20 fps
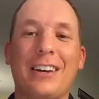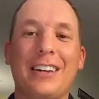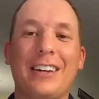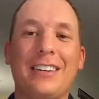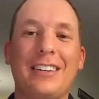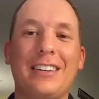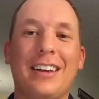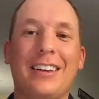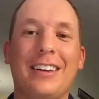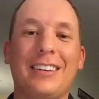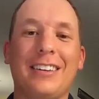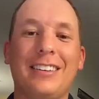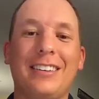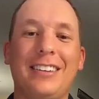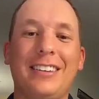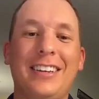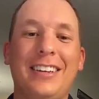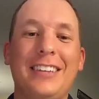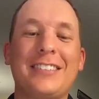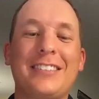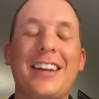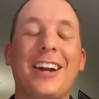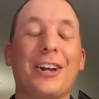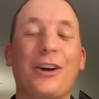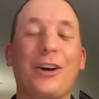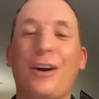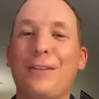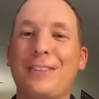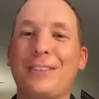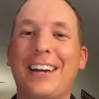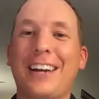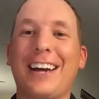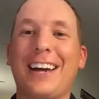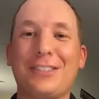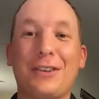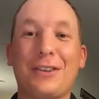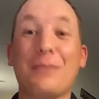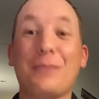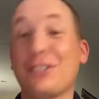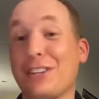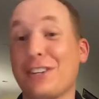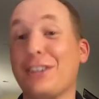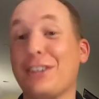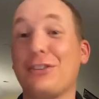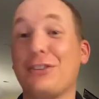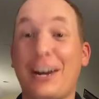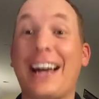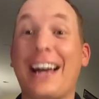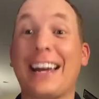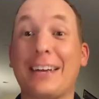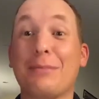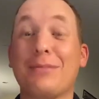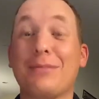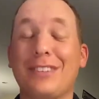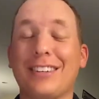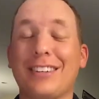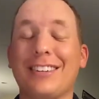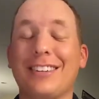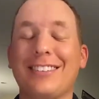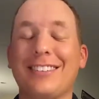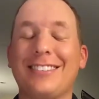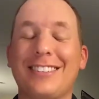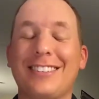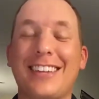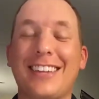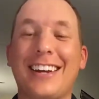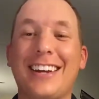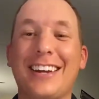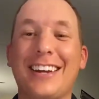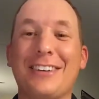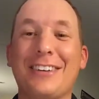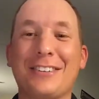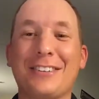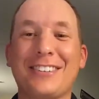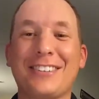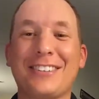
And he's not a golf guy, so I'm just going to drag him to St. Andrews.